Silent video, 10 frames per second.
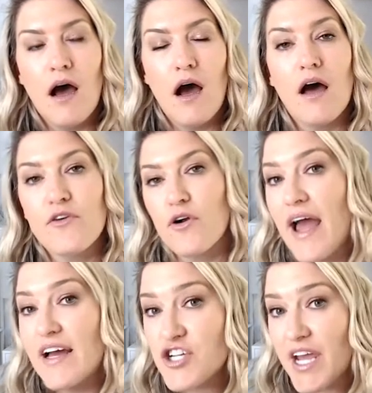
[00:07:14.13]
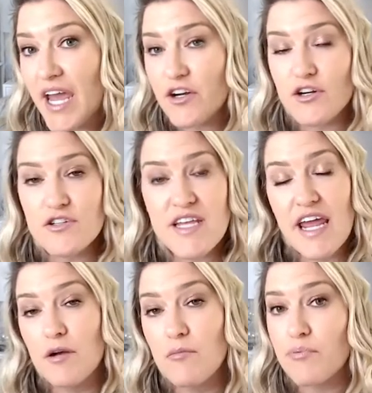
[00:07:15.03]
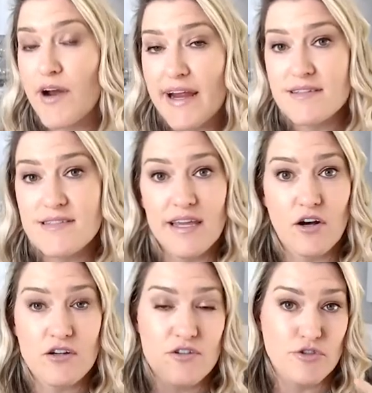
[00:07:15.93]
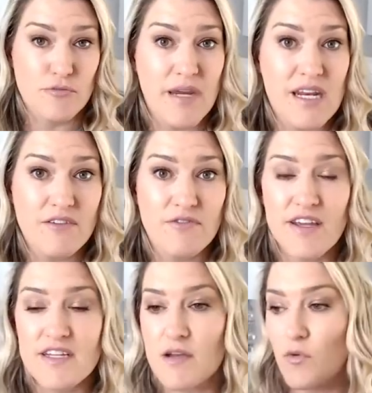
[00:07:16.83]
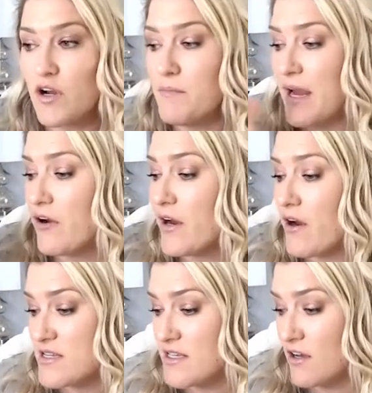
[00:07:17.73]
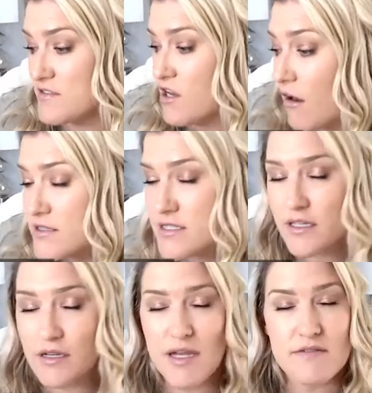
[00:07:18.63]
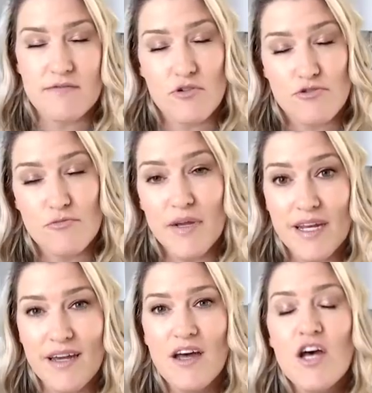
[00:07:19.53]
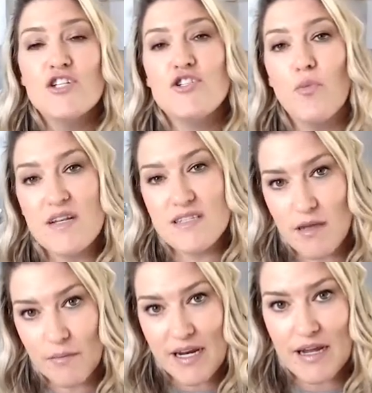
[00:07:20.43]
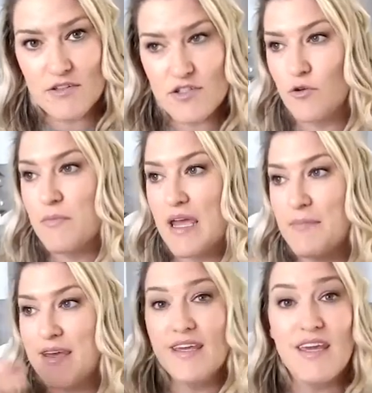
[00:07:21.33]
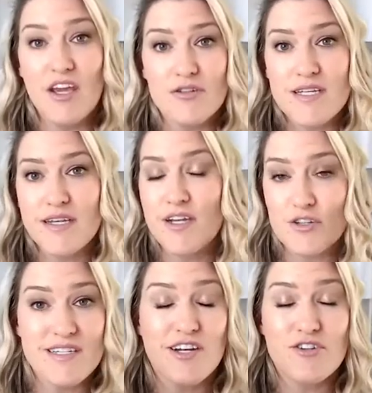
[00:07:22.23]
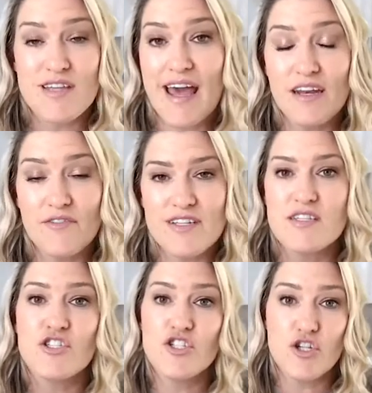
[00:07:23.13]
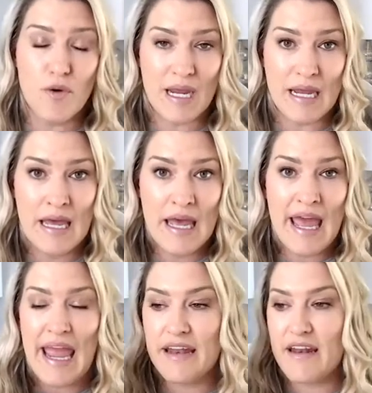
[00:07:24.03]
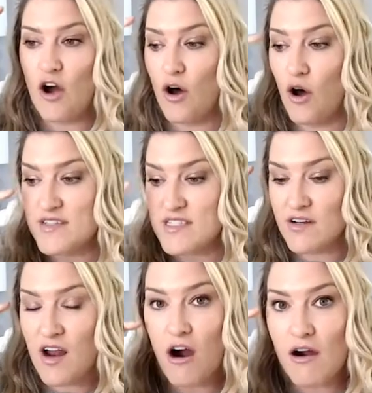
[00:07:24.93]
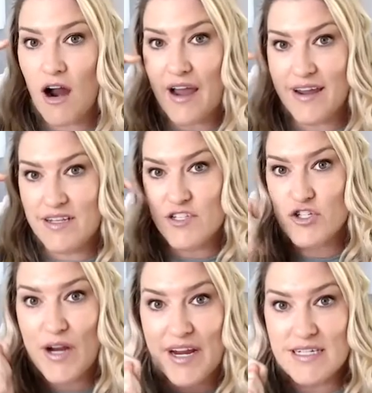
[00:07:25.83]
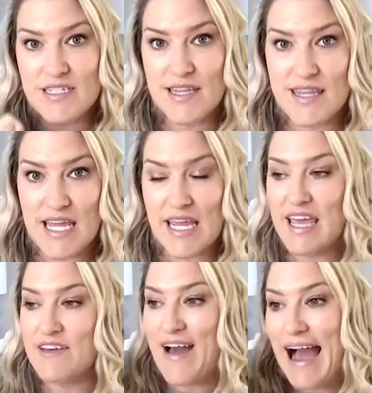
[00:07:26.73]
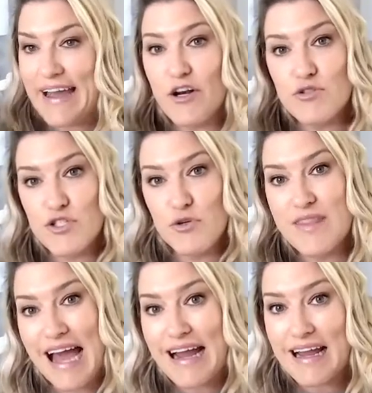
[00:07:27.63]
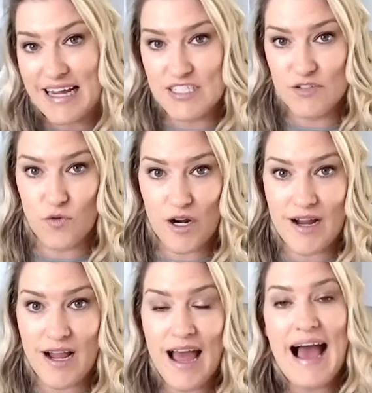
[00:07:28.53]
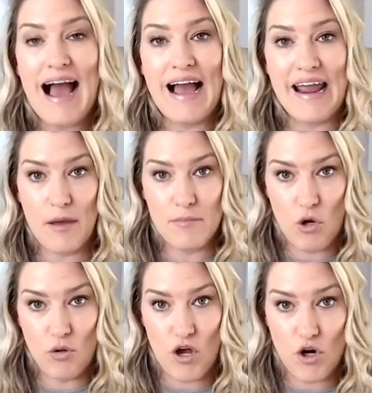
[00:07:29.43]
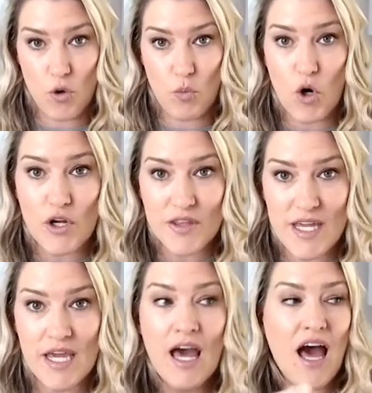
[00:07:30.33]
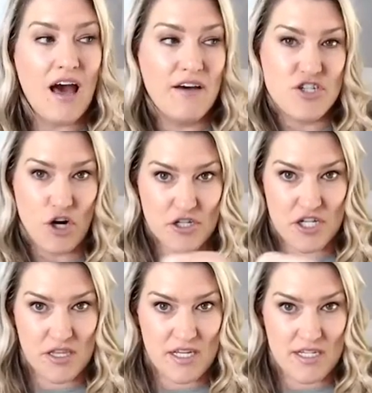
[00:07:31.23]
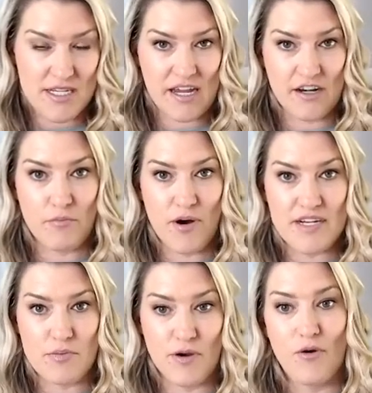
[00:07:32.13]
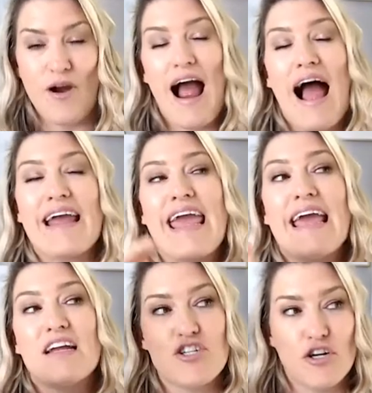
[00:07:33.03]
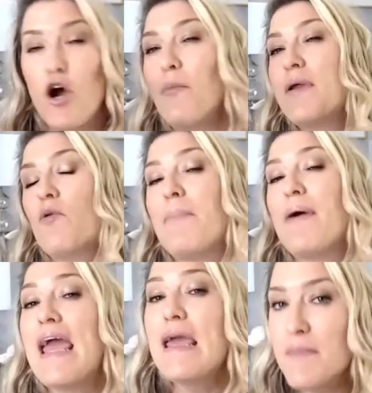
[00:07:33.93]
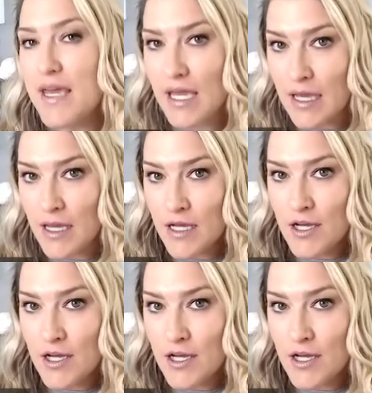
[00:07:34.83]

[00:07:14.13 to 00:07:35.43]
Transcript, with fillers: other educators and brands in our social media feeds and we're comparing ourselves constantly because of social media to what somebody else who may be years and years and years ahead of us is doing and now all of a sudden our eye is trained to think if i don't do that kind of work i am no longer worthy of charging this kind of price point or i can't ch- nobody will pay me